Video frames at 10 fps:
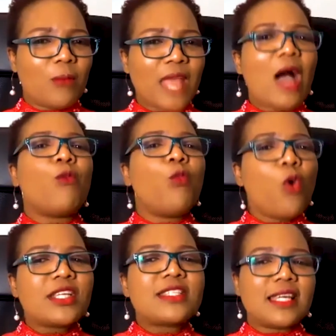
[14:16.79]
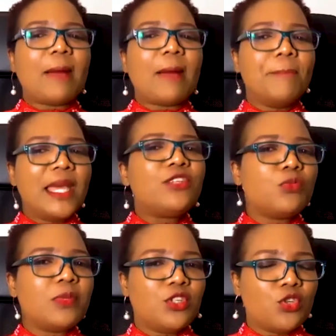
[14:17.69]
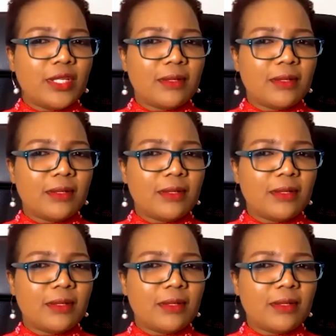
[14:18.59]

And what is it that I'm meant to be doing?